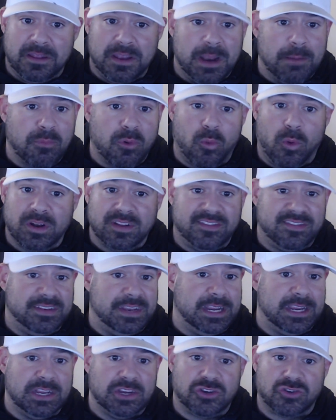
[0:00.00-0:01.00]
number one
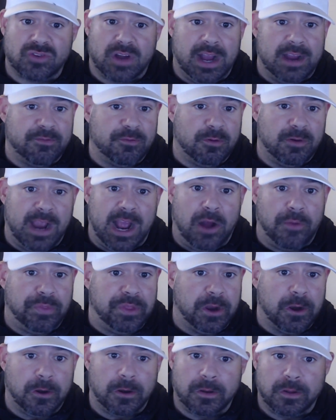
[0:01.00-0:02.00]
sneakiest driver out
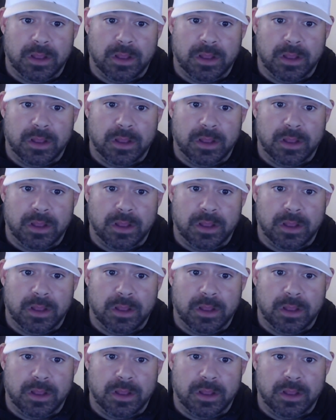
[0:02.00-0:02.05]
there.